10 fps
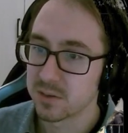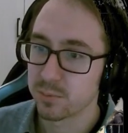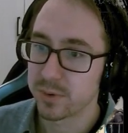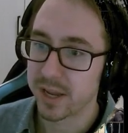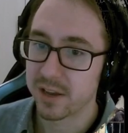
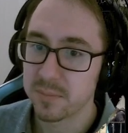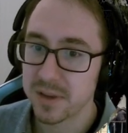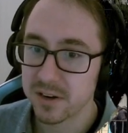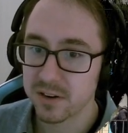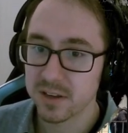
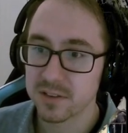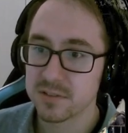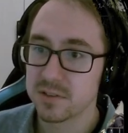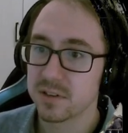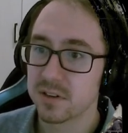Reanimator, I guess you
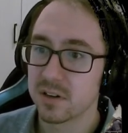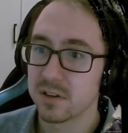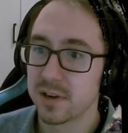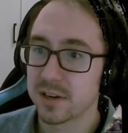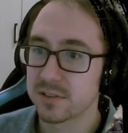can call it.
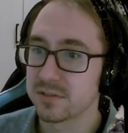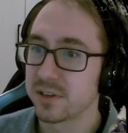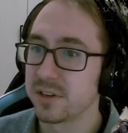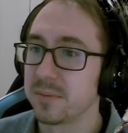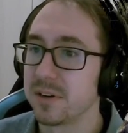Rakdos
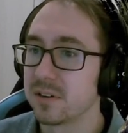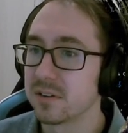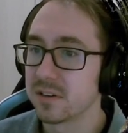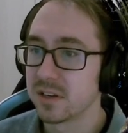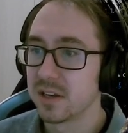Reanimator.
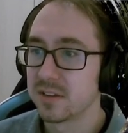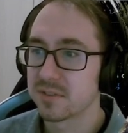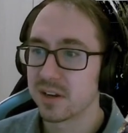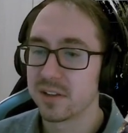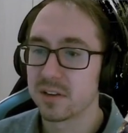Kind
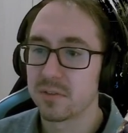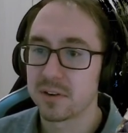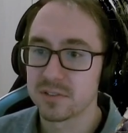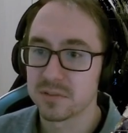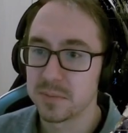of like
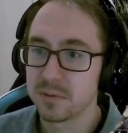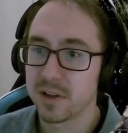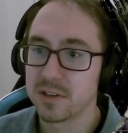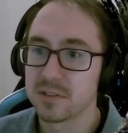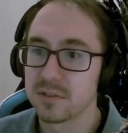Rakdos
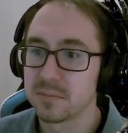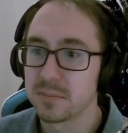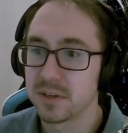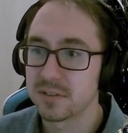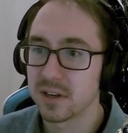mid-range, but
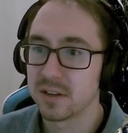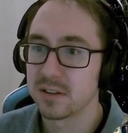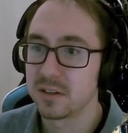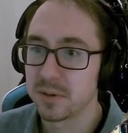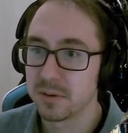it's got a
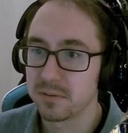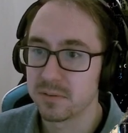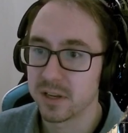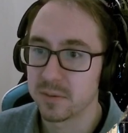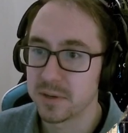little bit of
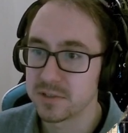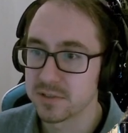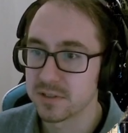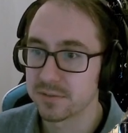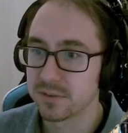reanimation
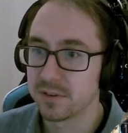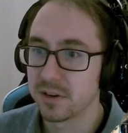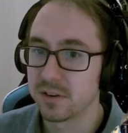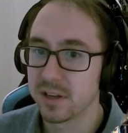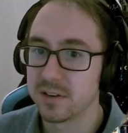stuff going
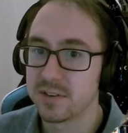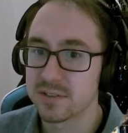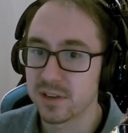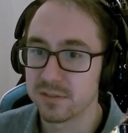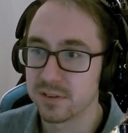on, and
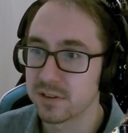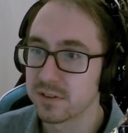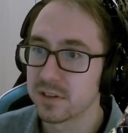Discover.